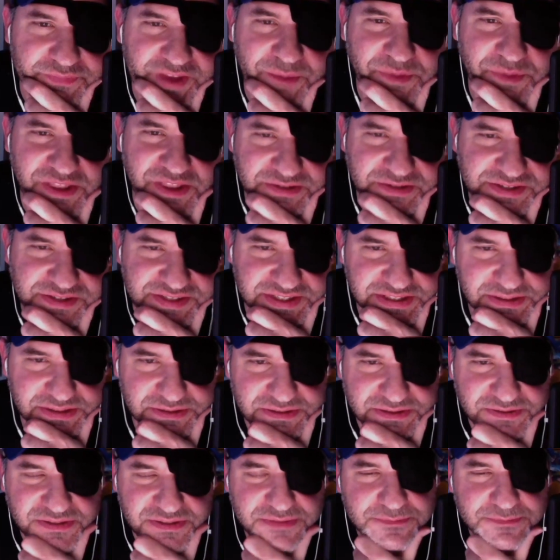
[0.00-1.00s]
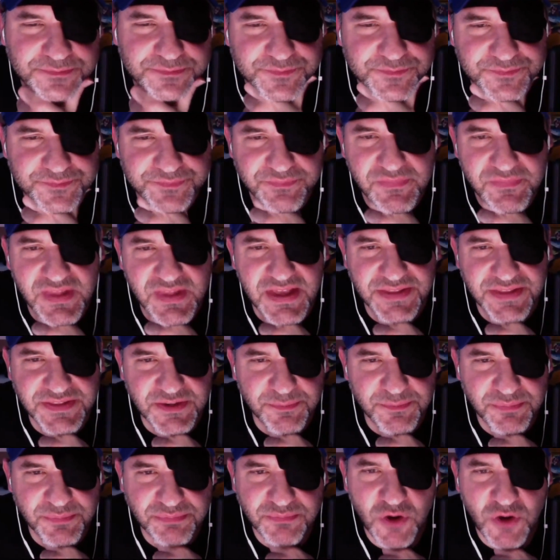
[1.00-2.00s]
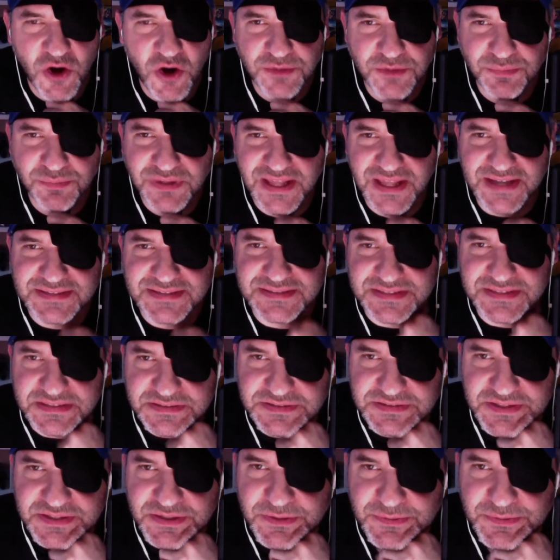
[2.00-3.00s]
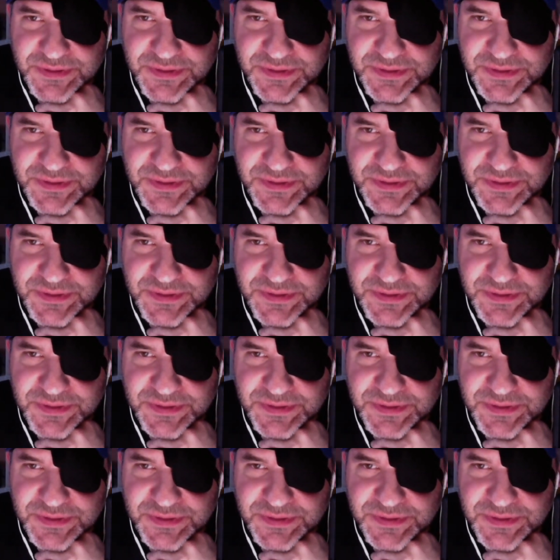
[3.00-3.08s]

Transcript: I mean, they're sealed. And they're hard plastic, so